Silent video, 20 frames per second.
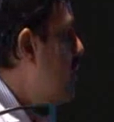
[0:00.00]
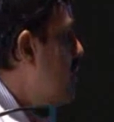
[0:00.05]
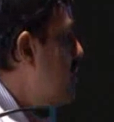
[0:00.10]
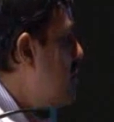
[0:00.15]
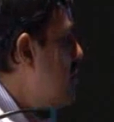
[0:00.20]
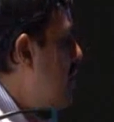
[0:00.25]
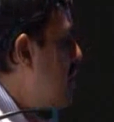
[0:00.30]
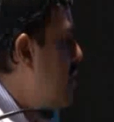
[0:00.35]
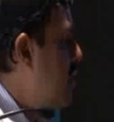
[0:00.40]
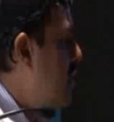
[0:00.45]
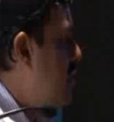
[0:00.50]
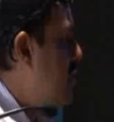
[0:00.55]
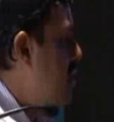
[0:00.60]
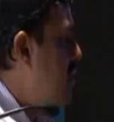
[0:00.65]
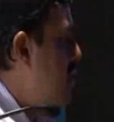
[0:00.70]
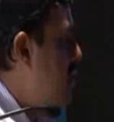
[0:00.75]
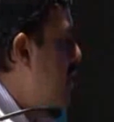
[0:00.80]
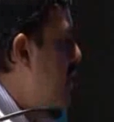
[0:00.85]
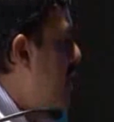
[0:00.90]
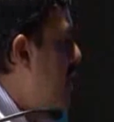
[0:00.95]
These are the
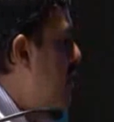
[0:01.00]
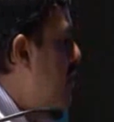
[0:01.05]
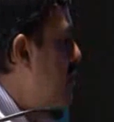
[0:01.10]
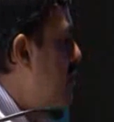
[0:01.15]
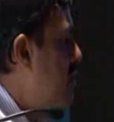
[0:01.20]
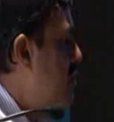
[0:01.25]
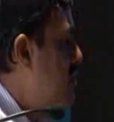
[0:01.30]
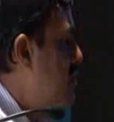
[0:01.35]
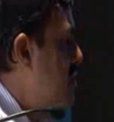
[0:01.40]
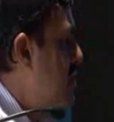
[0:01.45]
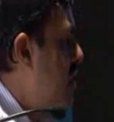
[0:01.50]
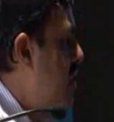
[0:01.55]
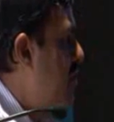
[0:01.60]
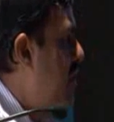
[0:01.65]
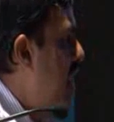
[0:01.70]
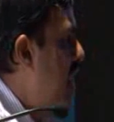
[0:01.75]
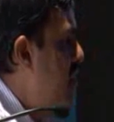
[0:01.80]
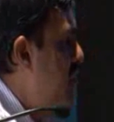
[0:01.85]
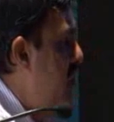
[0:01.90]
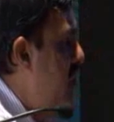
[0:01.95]
other 3 categories. This is that
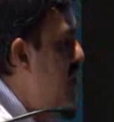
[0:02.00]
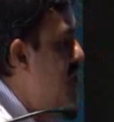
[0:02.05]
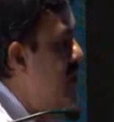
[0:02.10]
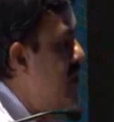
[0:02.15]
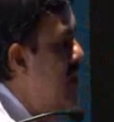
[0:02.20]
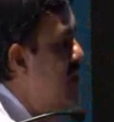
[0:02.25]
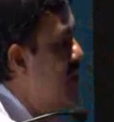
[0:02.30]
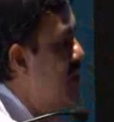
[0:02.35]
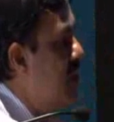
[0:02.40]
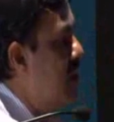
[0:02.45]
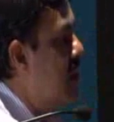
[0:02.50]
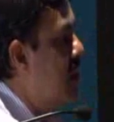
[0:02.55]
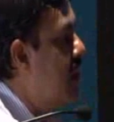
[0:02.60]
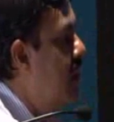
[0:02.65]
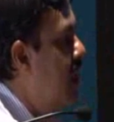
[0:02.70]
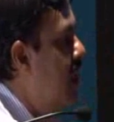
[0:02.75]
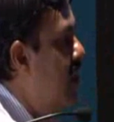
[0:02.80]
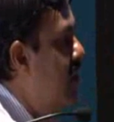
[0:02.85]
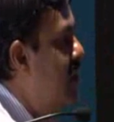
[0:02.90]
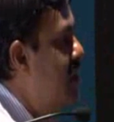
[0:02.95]
wide field sensor
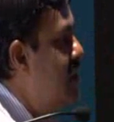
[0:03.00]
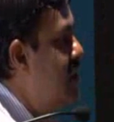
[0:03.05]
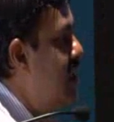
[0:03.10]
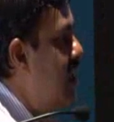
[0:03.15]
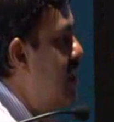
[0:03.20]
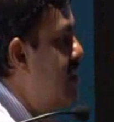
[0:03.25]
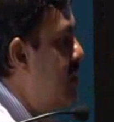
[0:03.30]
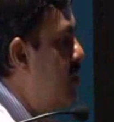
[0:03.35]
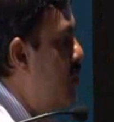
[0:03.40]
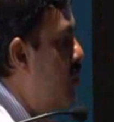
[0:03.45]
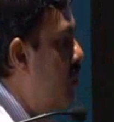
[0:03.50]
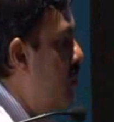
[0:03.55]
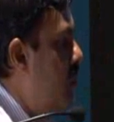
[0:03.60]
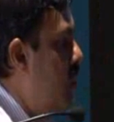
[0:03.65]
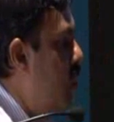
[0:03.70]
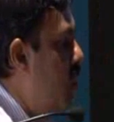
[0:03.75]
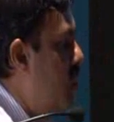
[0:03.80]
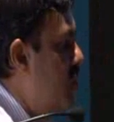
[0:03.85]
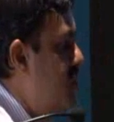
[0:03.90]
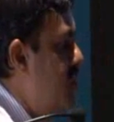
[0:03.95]
which has a
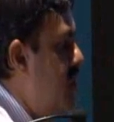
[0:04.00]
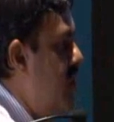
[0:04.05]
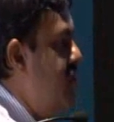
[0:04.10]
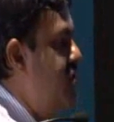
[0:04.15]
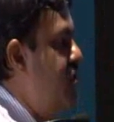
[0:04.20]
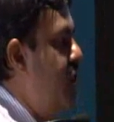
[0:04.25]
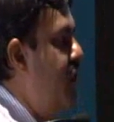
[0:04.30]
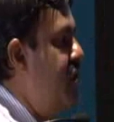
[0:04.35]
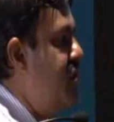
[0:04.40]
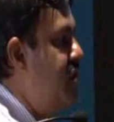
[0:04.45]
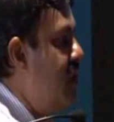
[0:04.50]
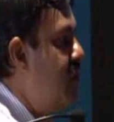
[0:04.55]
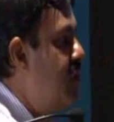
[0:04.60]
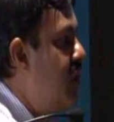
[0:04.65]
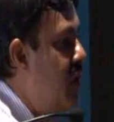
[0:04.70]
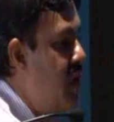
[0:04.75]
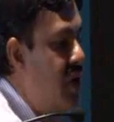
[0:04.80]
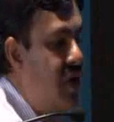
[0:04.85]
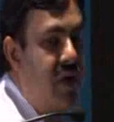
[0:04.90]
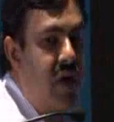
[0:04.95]
coarser resolution,
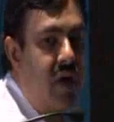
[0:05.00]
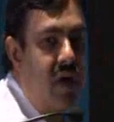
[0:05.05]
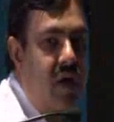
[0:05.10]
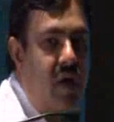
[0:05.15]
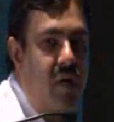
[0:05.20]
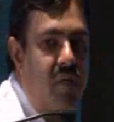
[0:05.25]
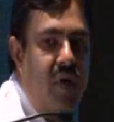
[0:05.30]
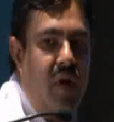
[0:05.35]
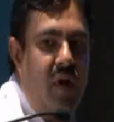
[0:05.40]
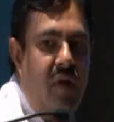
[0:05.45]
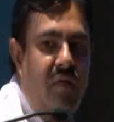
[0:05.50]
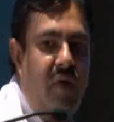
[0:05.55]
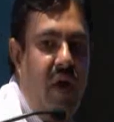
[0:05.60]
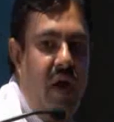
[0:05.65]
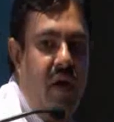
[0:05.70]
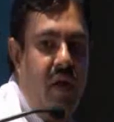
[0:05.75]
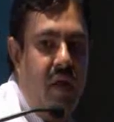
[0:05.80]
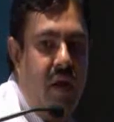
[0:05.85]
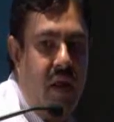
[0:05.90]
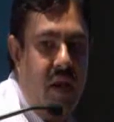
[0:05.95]
but it can cover a
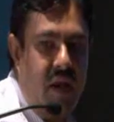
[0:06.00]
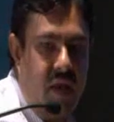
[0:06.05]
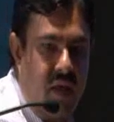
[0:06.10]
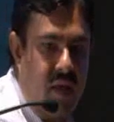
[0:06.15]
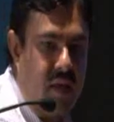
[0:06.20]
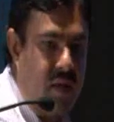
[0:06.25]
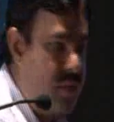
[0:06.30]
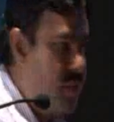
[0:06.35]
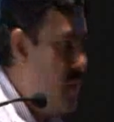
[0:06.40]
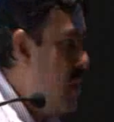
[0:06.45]
wider area.